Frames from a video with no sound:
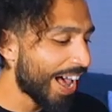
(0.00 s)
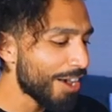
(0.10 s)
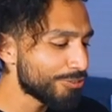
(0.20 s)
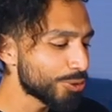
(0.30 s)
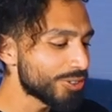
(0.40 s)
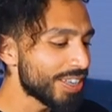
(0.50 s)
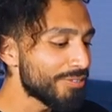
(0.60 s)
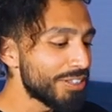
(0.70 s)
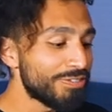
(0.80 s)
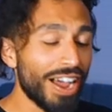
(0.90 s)
Half to
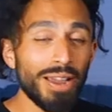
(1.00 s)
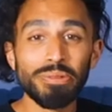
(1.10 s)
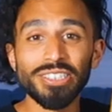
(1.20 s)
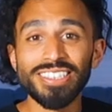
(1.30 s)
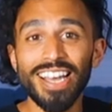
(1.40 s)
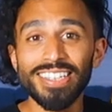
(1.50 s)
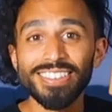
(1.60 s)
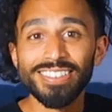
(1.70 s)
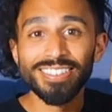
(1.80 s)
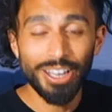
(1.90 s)
75%
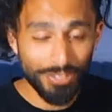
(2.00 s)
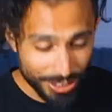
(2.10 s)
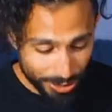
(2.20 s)
of a